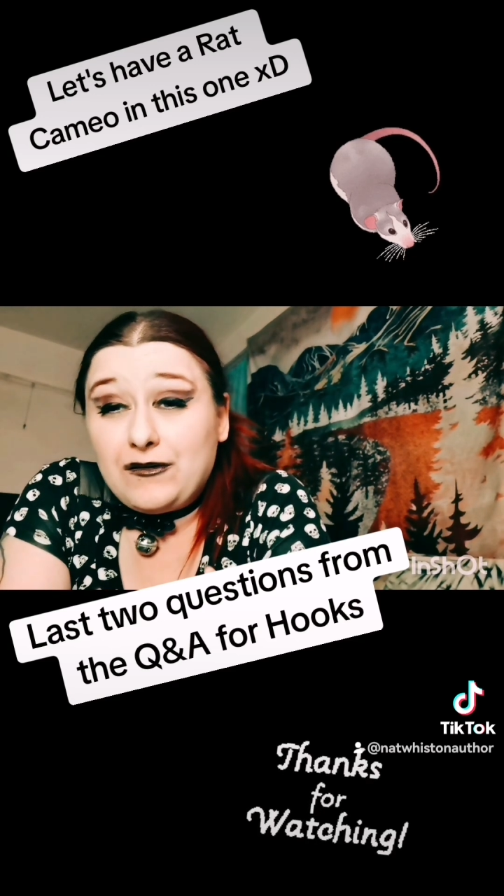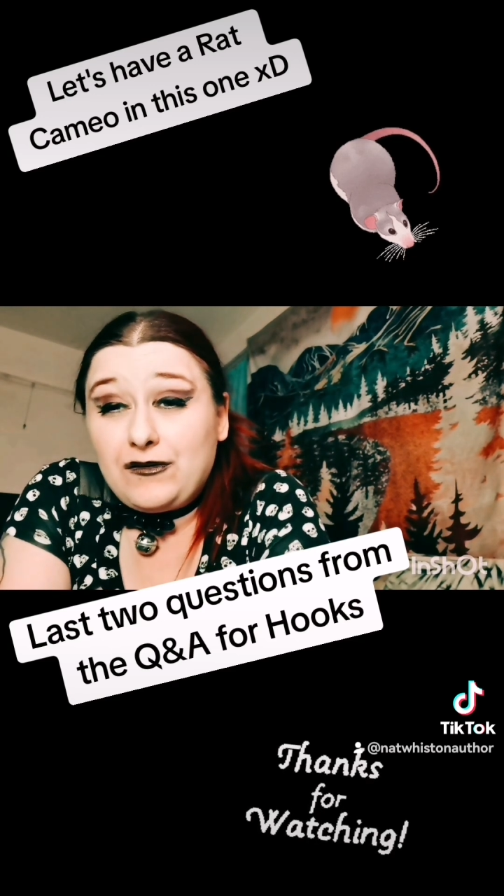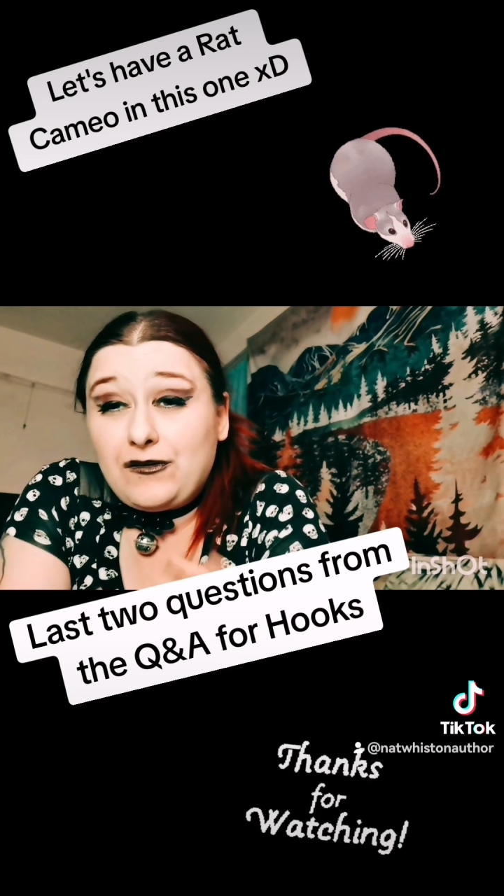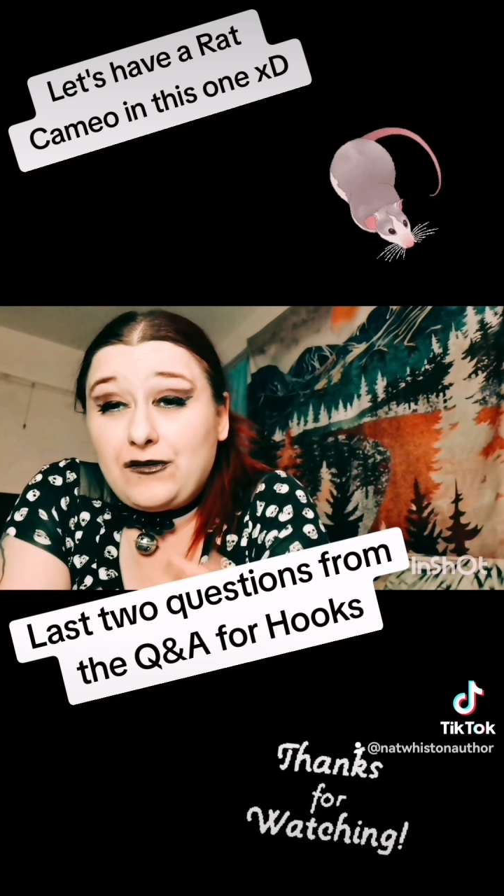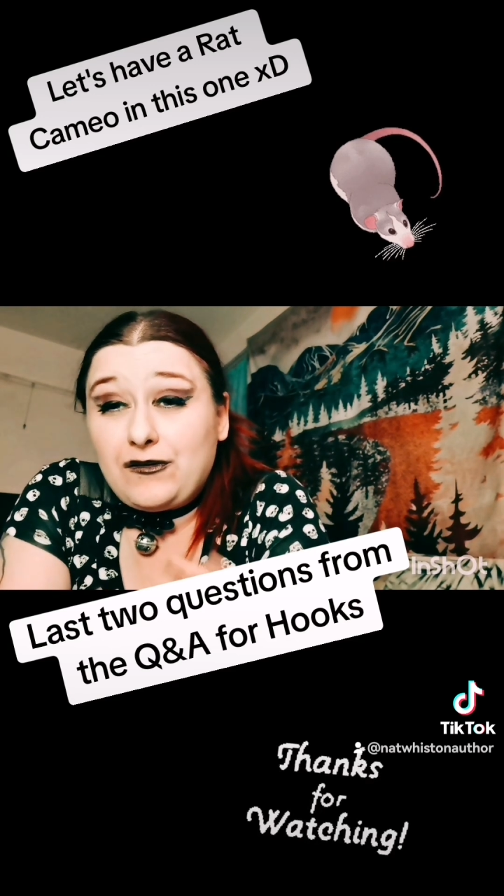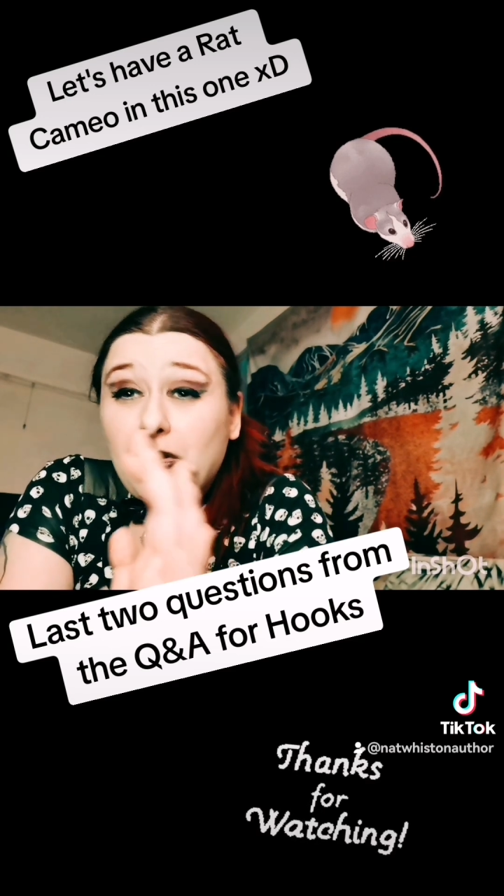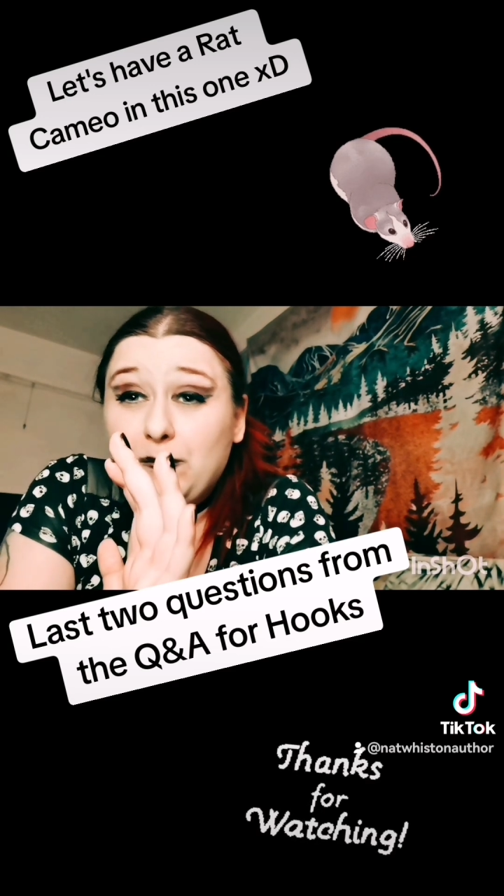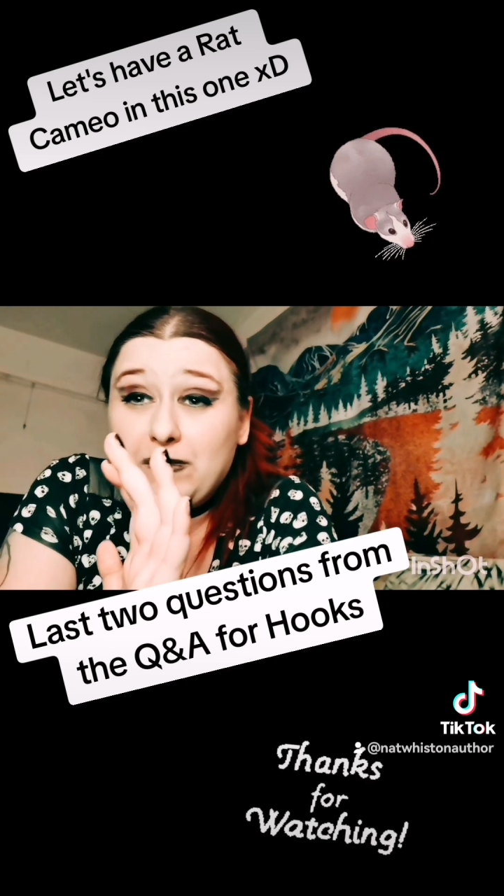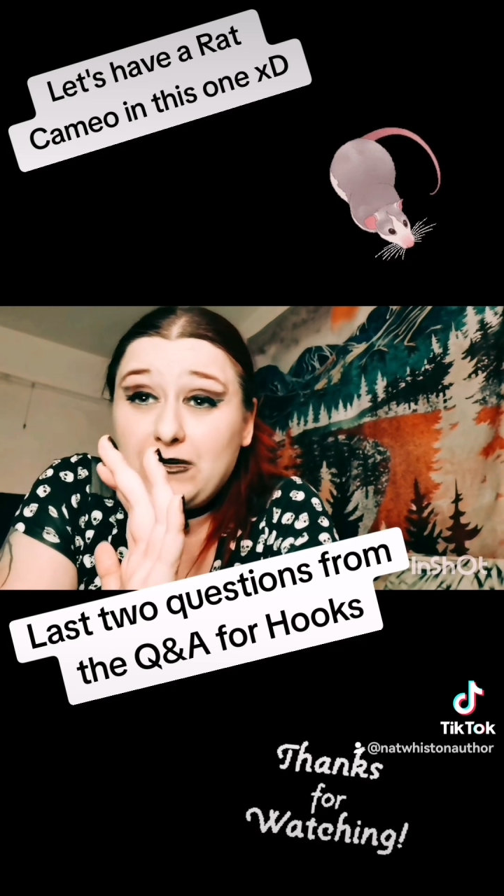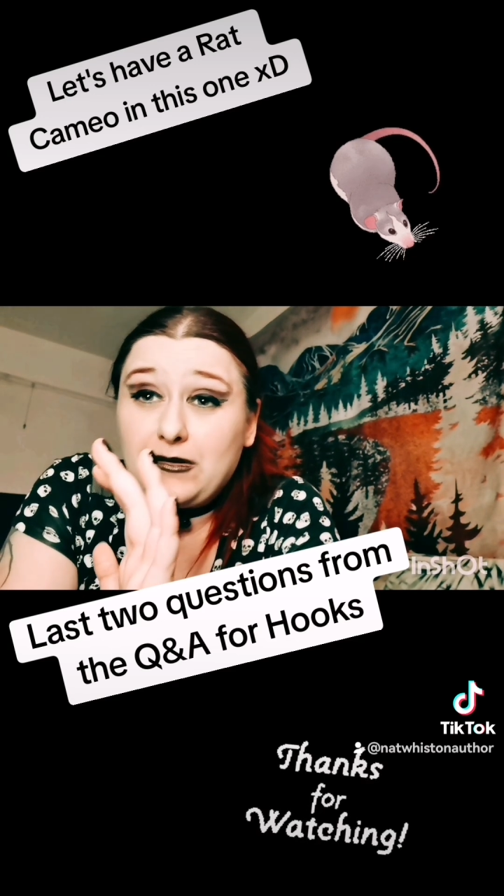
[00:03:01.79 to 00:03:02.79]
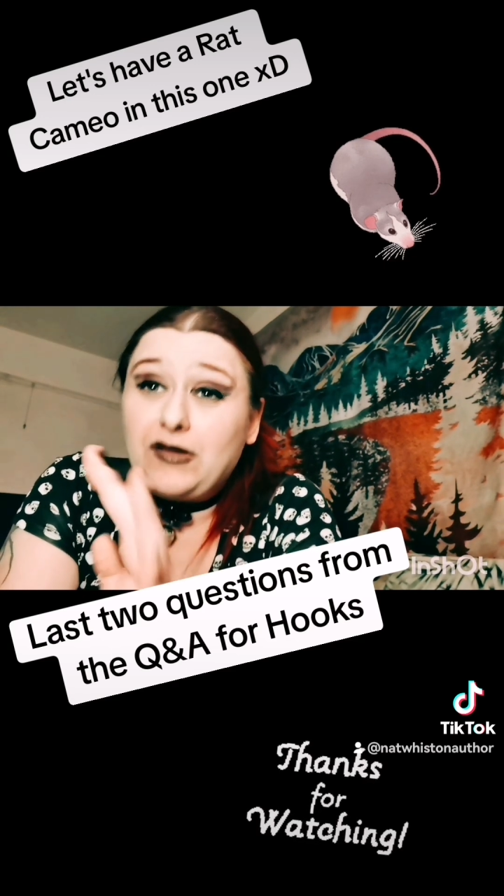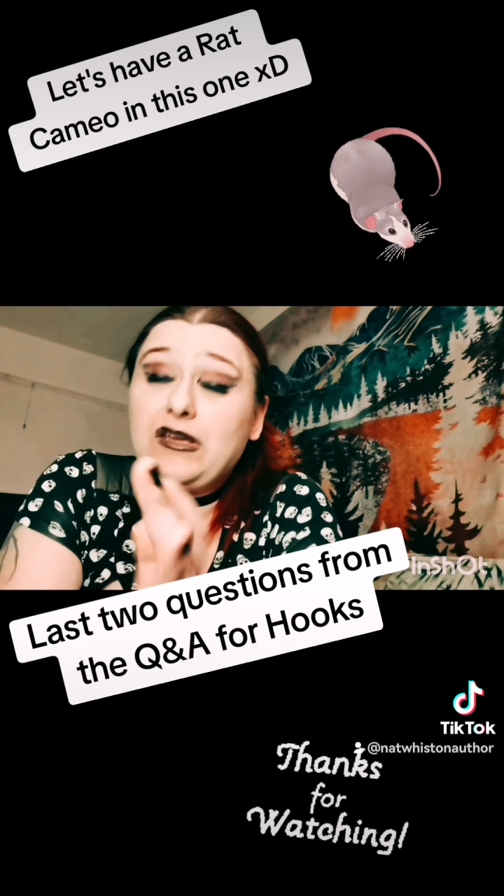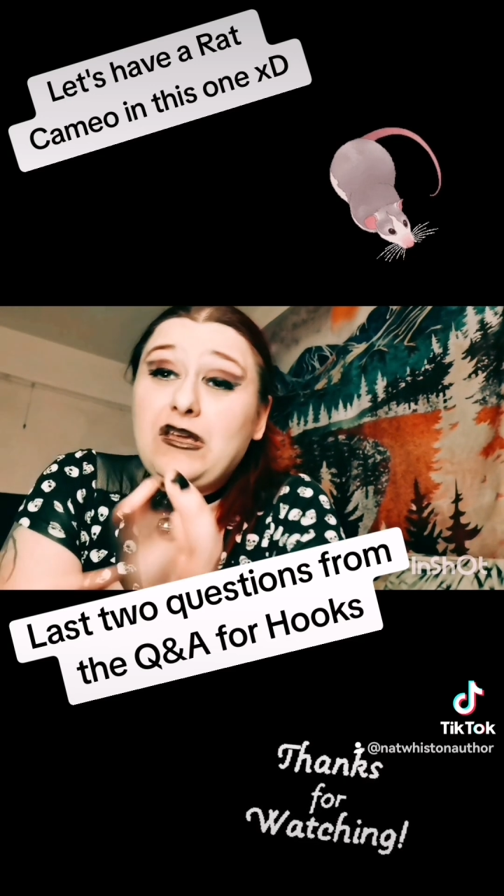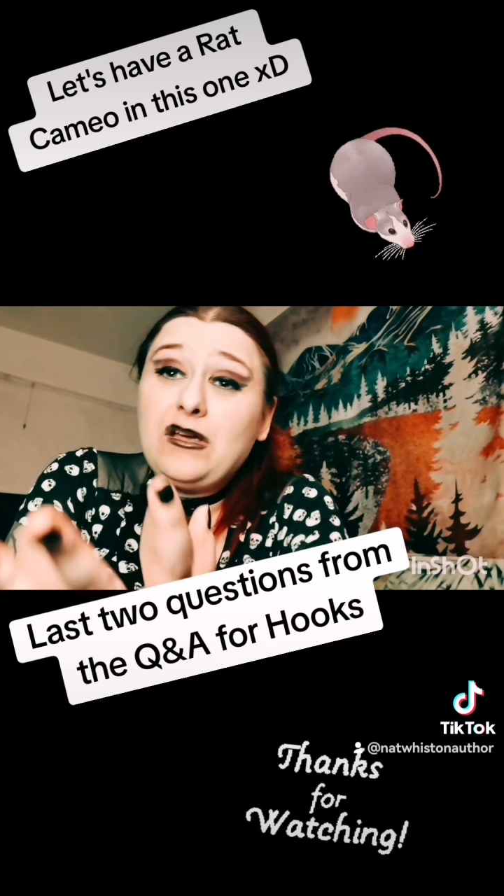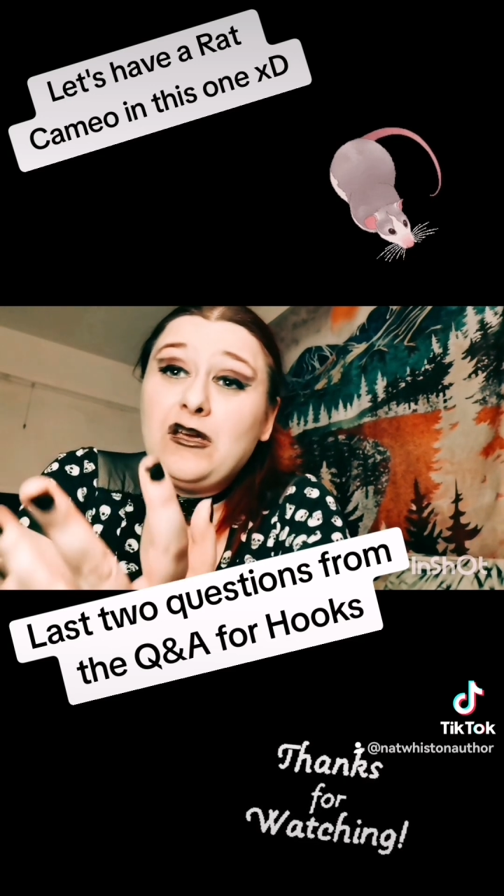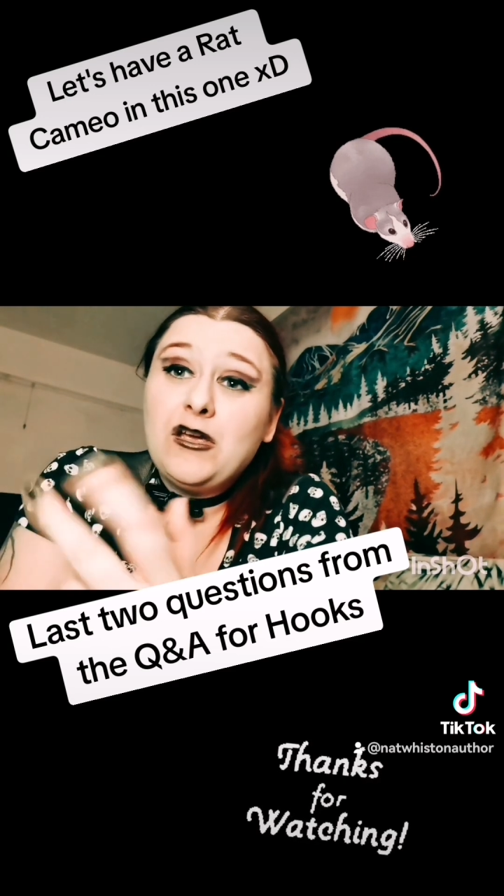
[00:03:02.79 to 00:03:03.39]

that sometimes, like,